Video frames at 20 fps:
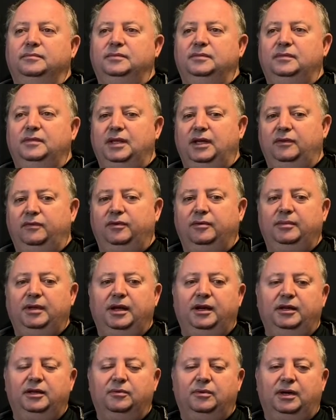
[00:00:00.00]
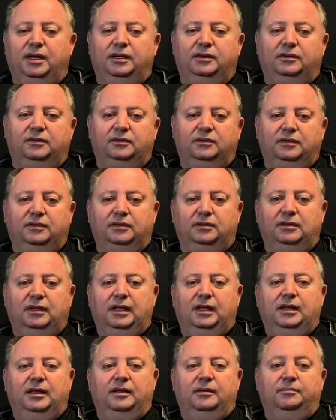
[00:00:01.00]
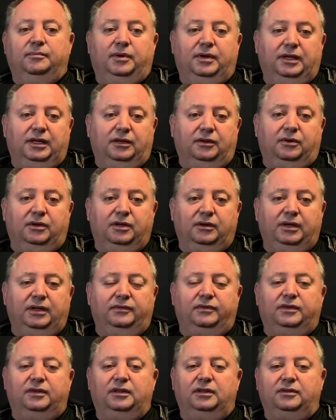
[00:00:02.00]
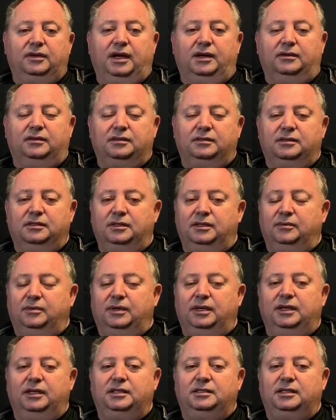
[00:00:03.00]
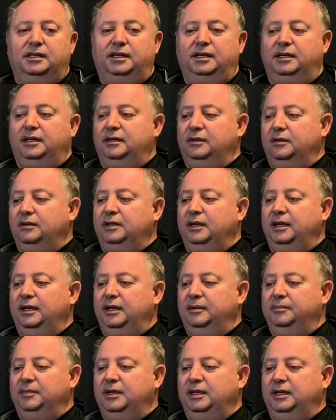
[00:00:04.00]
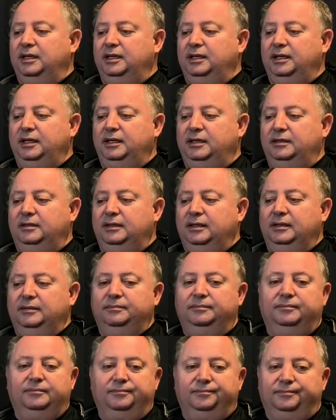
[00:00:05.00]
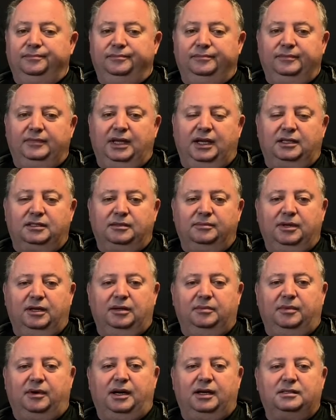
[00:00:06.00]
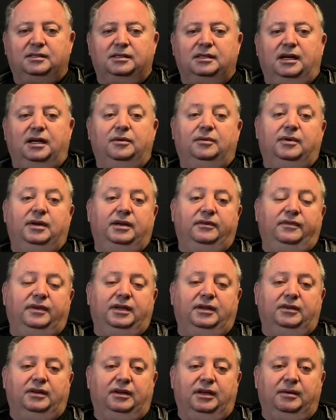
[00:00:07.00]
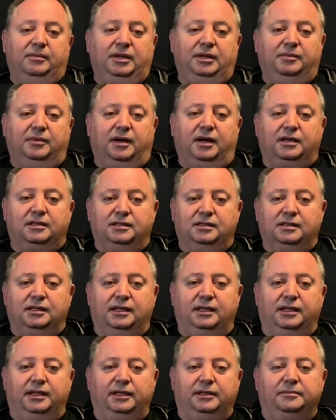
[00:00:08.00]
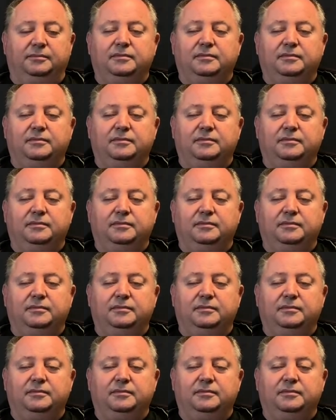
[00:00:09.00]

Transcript: Then from there you want to put an order in for the grout. So you want to say, okay, I'm going to need X amount of boxes. How do I figure out how many boxes I need?